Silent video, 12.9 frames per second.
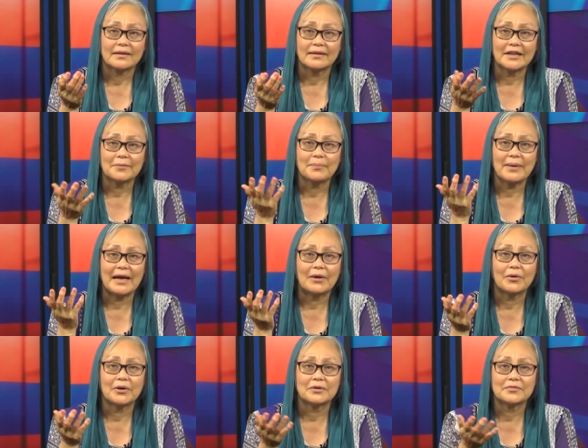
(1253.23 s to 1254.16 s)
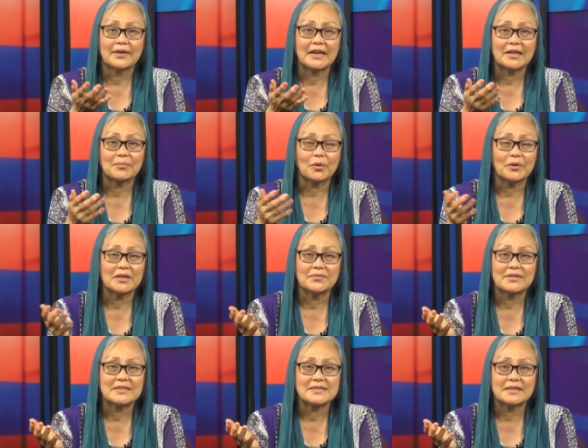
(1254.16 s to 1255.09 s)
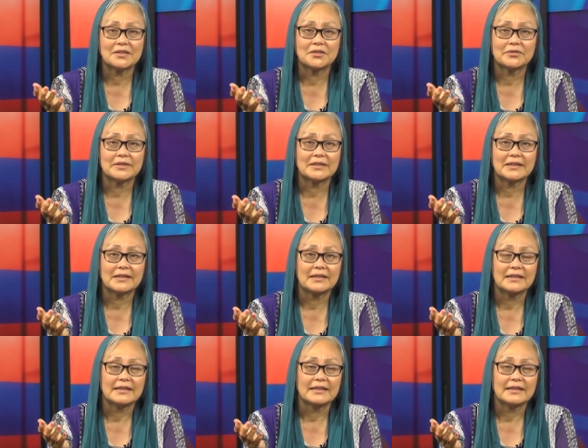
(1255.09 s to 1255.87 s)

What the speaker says: like power or fame or even security.